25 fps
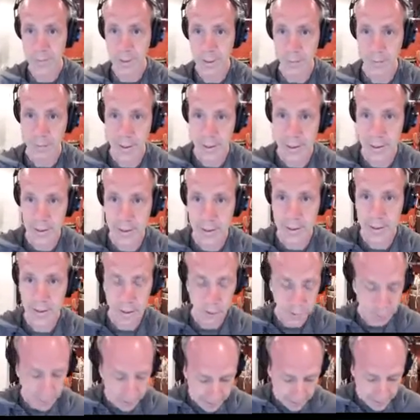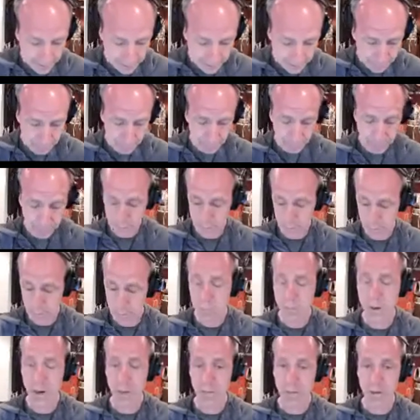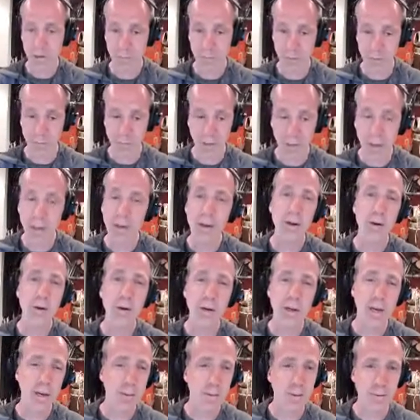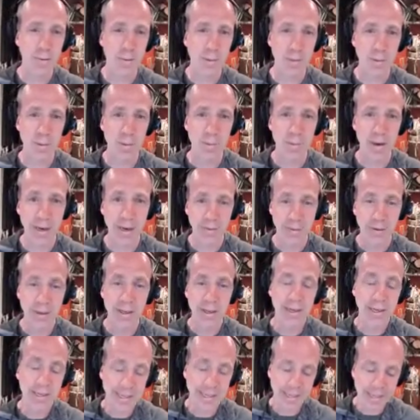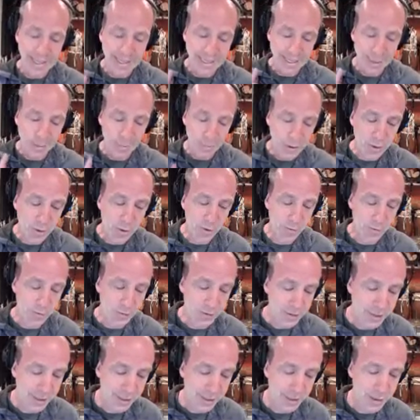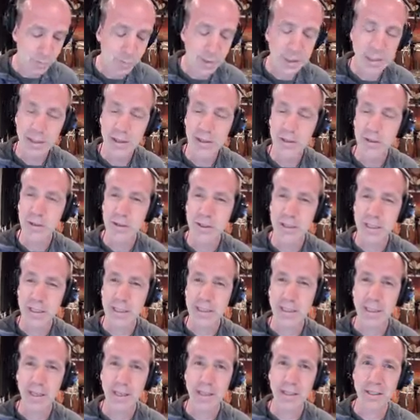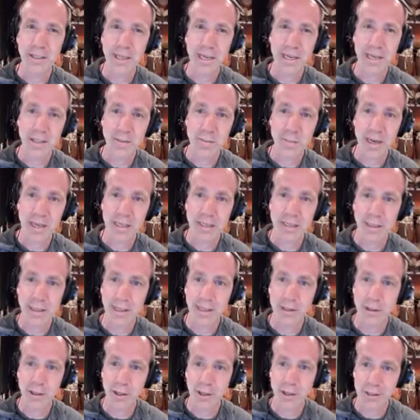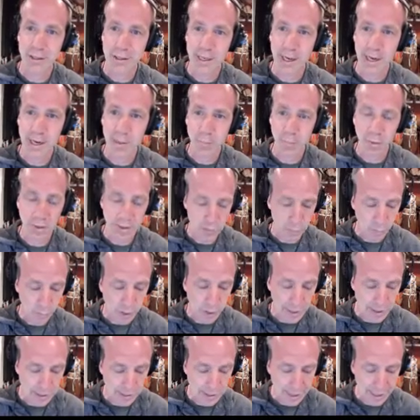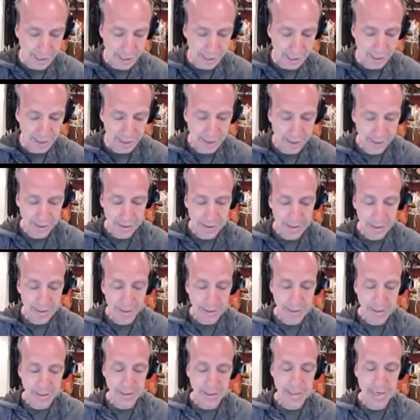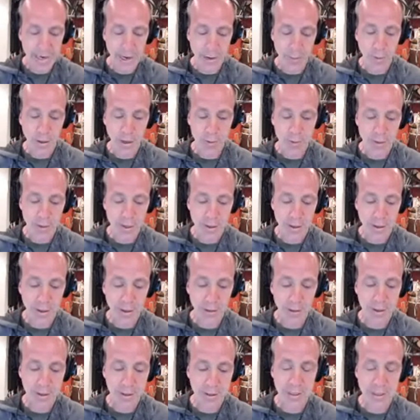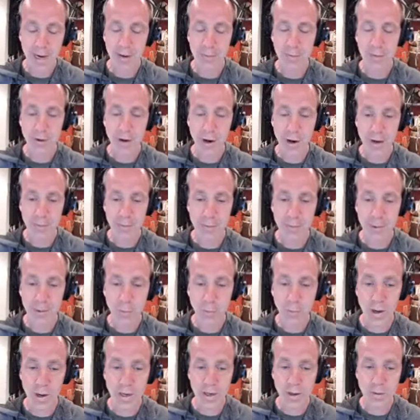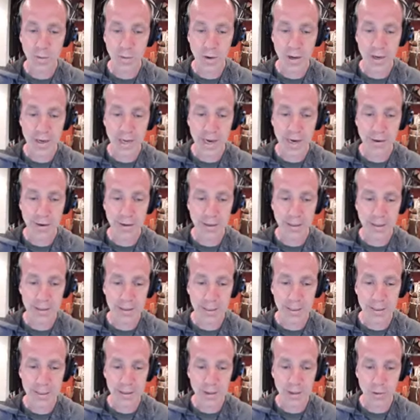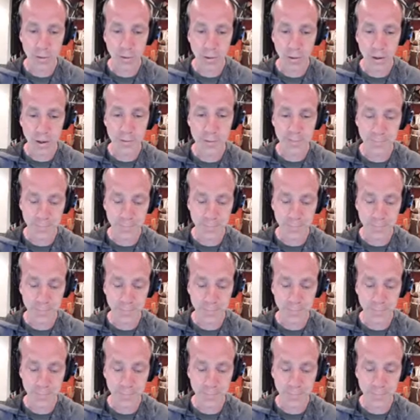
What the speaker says: Right? So that's coming from below, coming from above. And the beautiful thing is we use this in our jazz bass lines all the time. Let's watch that. Now what I'm going to do is I've gone from the 1 chord down to the 6th chord.